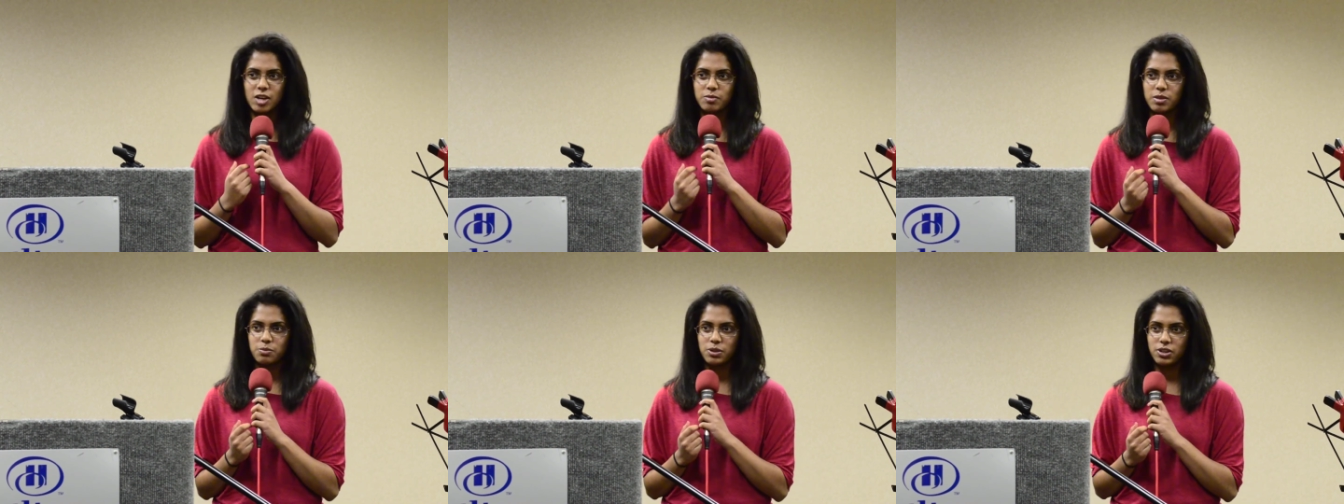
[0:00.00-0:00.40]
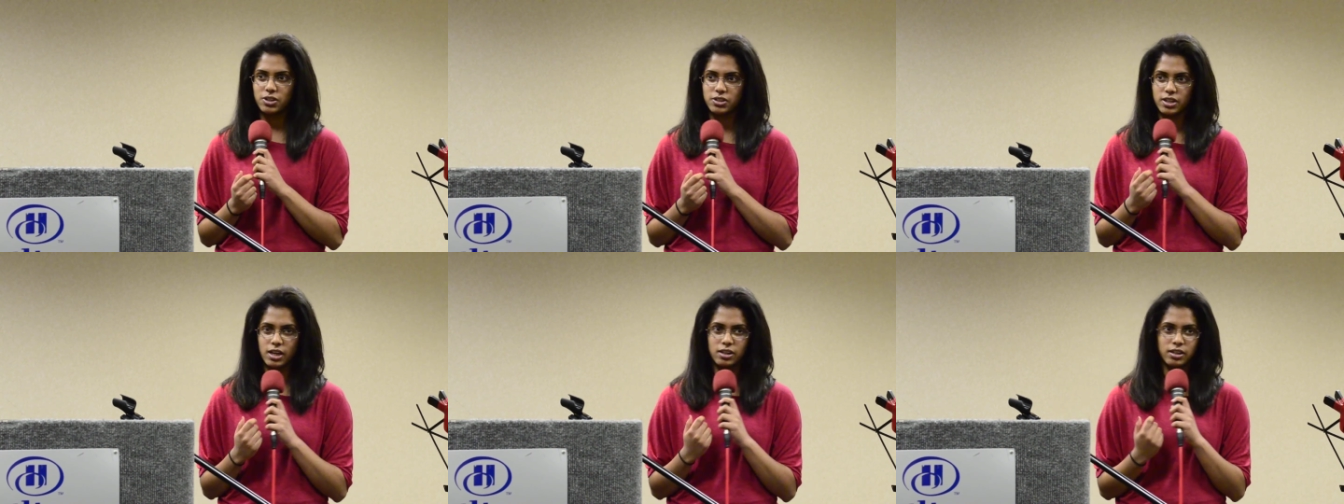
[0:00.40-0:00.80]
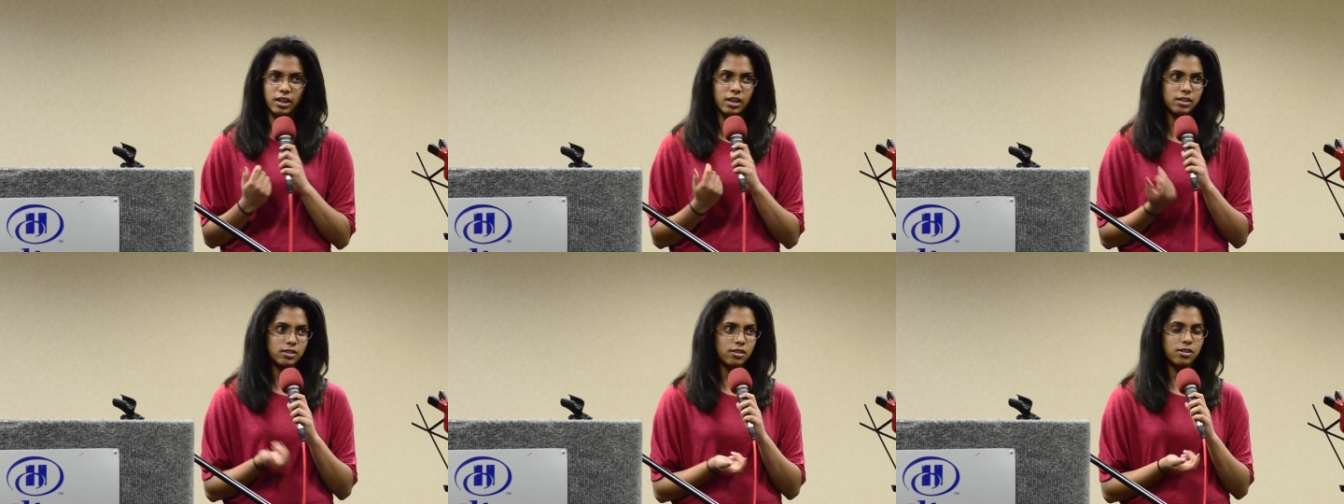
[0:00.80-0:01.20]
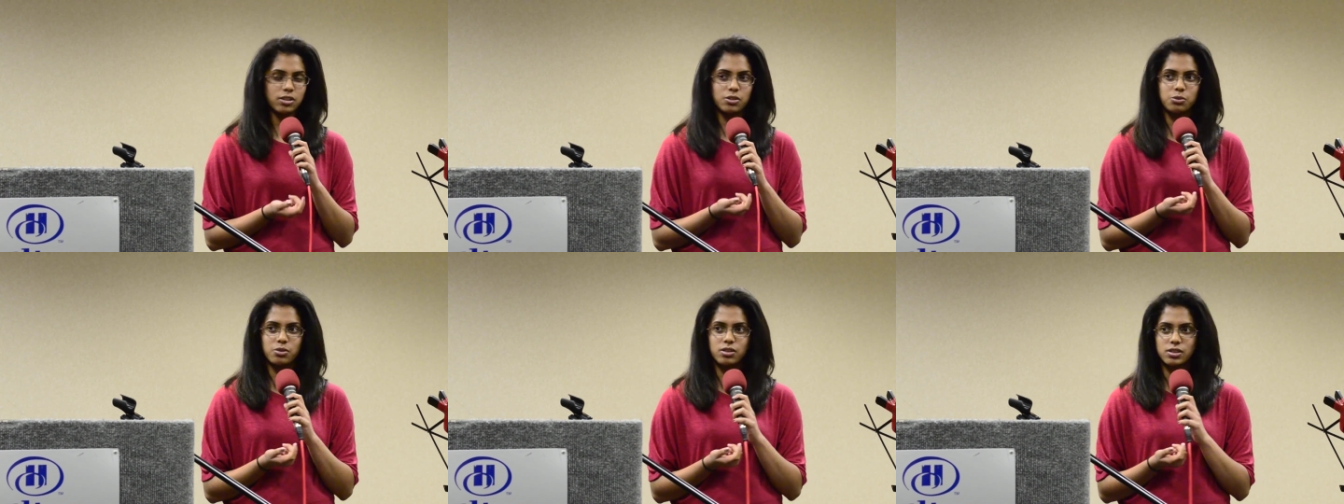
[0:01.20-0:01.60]
come up here and hand, hand out
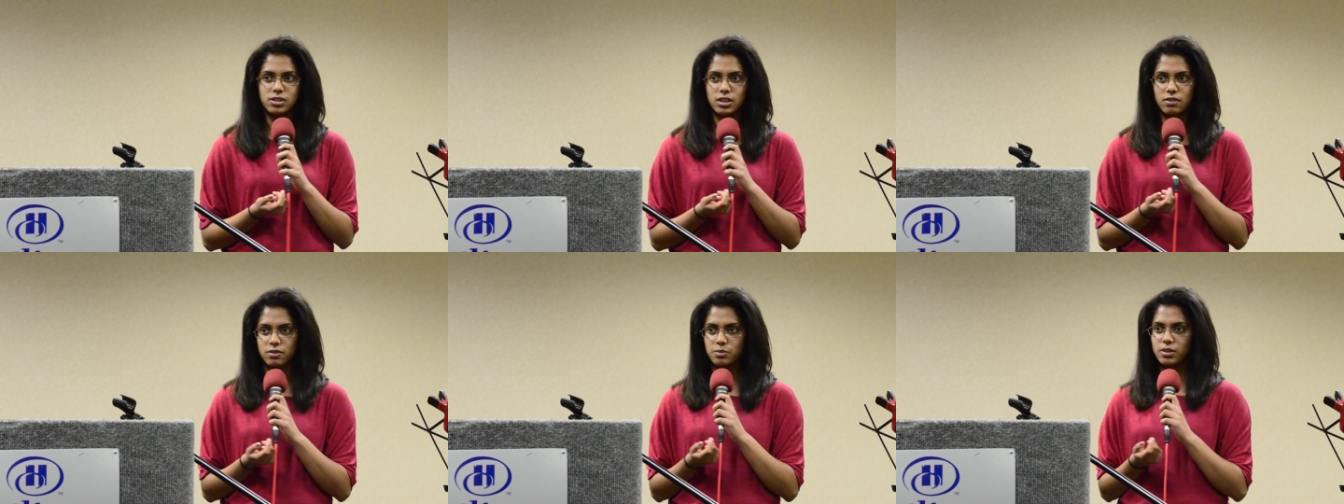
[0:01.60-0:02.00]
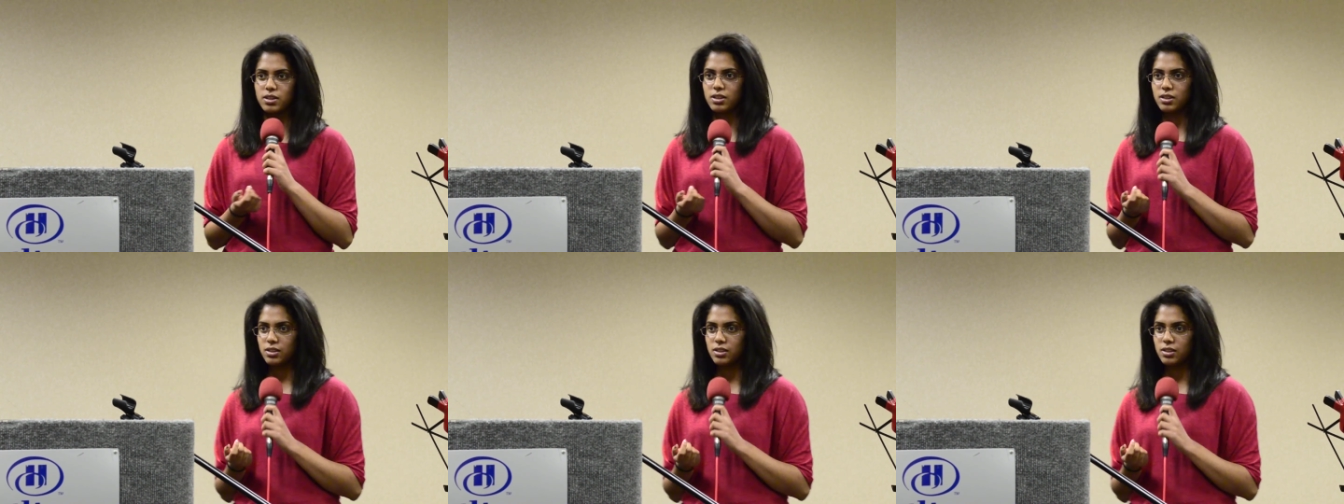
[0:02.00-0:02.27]
the awards to everybody.